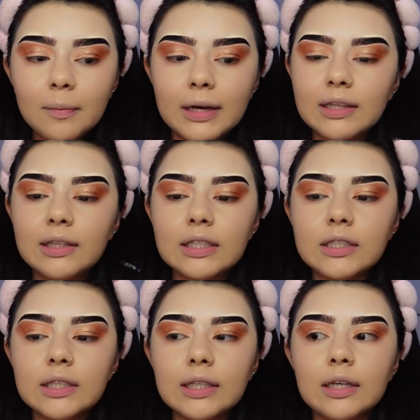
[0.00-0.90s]
I think that's
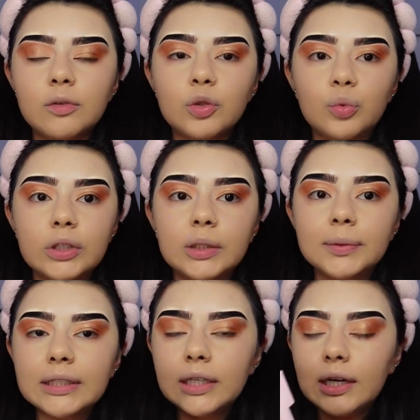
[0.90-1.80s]
the thing that I was
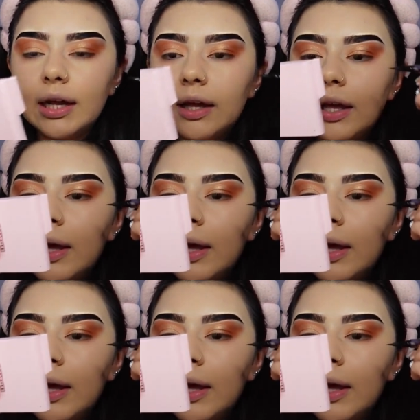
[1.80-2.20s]
really good at.